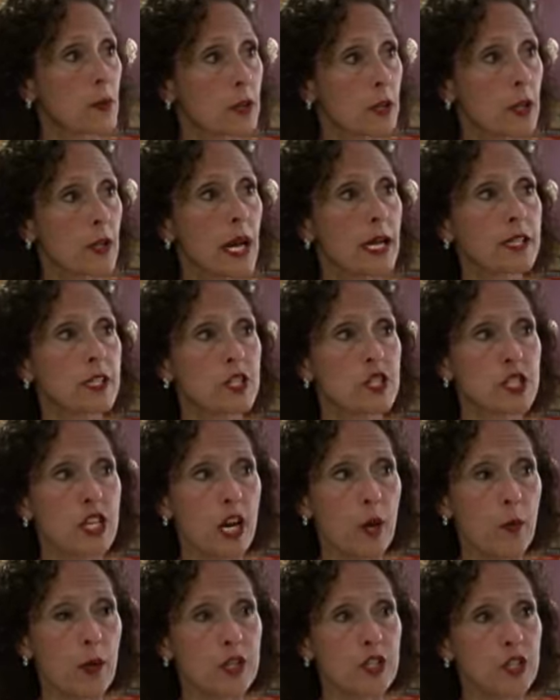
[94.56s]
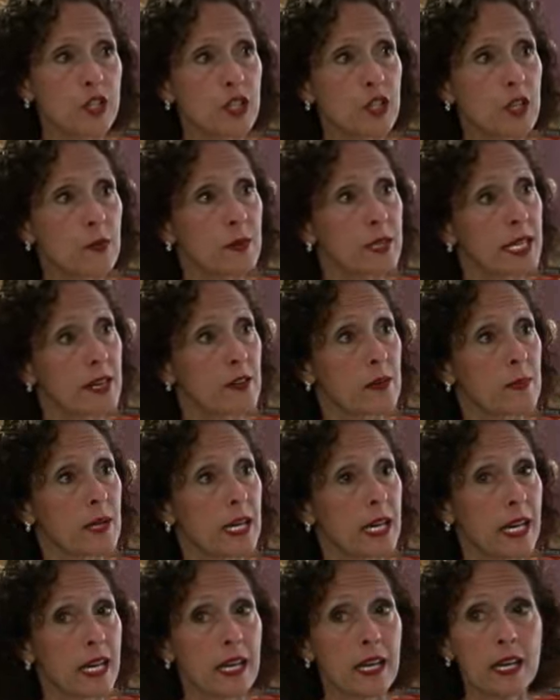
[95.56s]
and you like to share what you're doing with
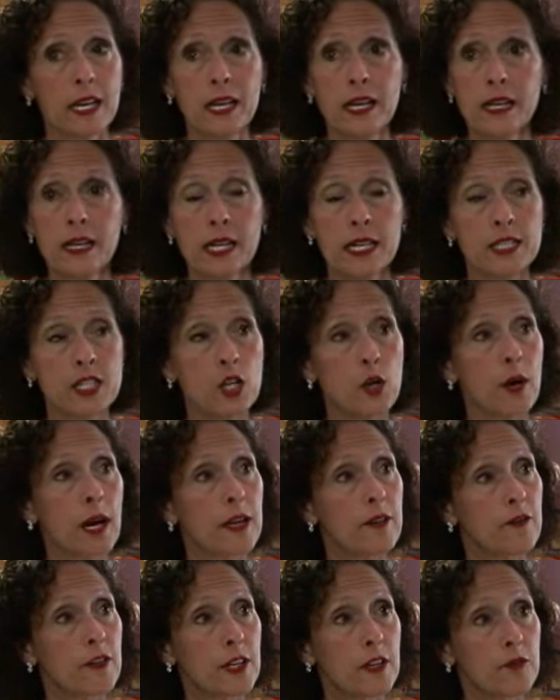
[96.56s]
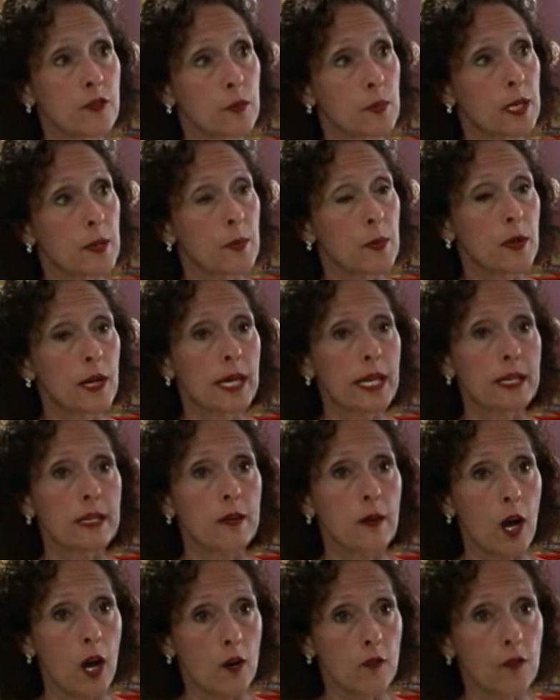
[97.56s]
everybody, it's a great field for people, and
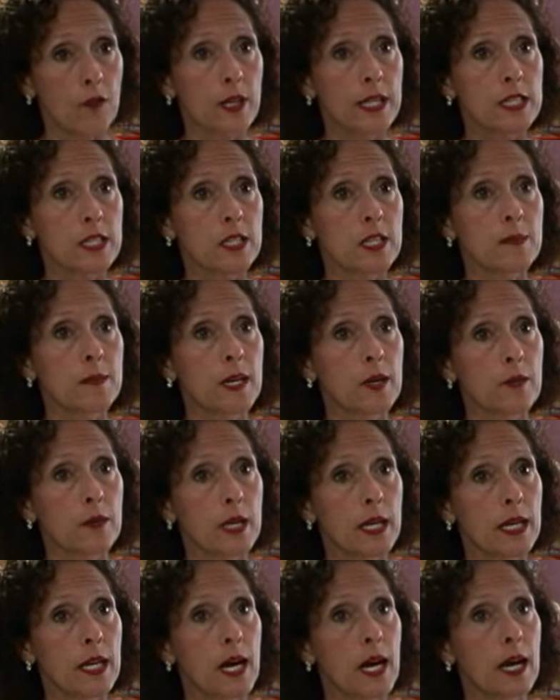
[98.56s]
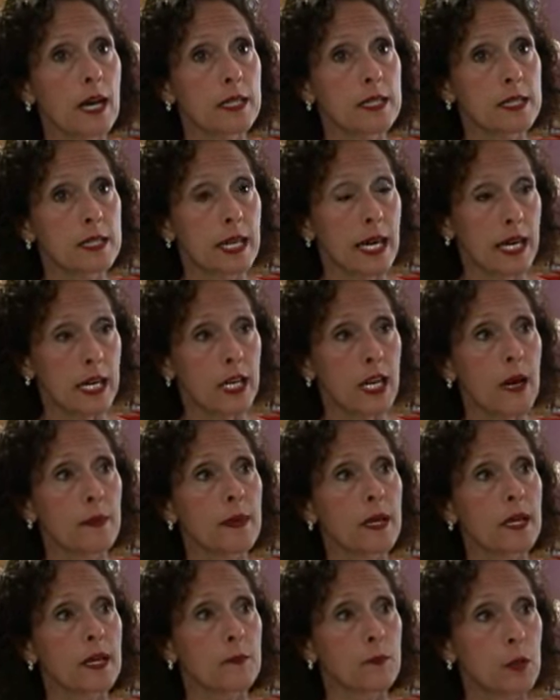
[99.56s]
hopefully it's going to be a really nice
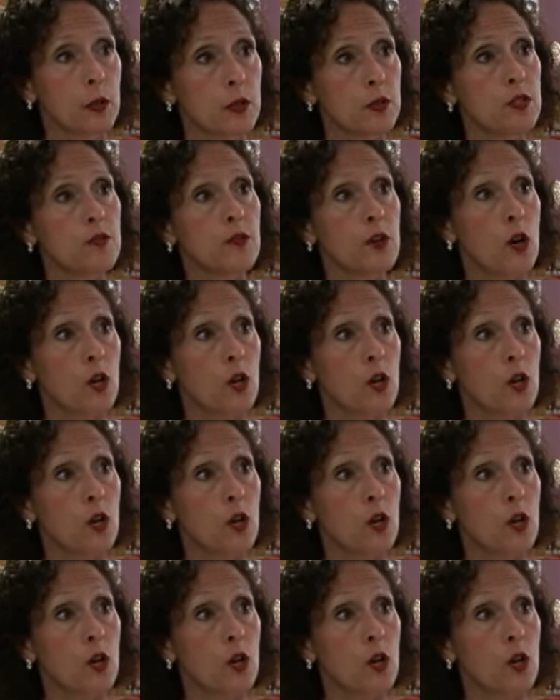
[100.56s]
economic boost for